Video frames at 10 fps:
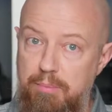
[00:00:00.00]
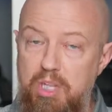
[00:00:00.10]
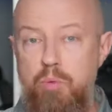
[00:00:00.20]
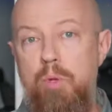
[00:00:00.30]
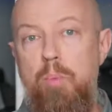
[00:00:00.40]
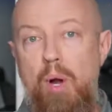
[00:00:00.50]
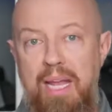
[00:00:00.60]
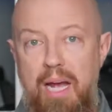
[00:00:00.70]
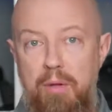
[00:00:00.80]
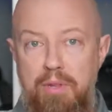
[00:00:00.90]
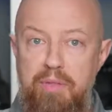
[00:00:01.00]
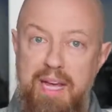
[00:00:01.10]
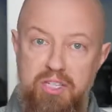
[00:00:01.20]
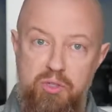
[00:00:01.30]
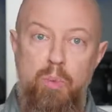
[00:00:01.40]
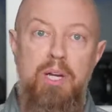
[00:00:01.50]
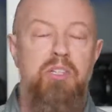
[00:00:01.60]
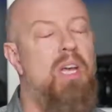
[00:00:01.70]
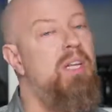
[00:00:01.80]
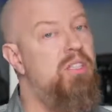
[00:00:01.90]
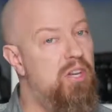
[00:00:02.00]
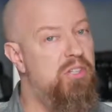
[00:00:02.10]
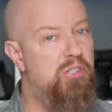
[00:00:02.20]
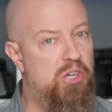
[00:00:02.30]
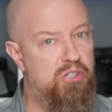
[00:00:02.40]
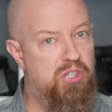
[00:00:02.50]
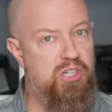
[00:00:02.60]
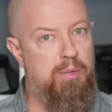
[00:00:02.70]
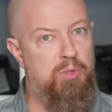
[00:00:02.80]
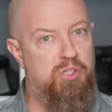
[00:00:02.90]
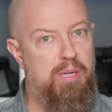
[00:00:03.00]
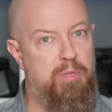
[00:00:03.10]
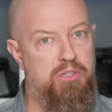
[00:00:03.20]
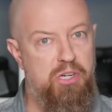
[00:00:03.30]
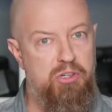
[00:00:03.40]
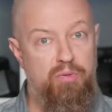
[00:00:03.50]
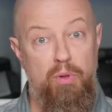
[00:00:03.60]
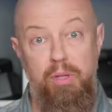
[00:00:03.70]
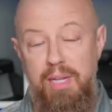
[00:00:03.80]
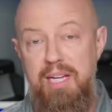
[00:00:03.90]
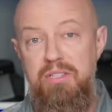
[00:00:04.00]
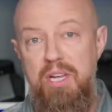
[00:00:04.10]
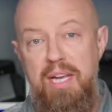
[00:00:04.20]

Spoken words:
It's worth pointing out that that switch doesn't just disable stabilization for the lens,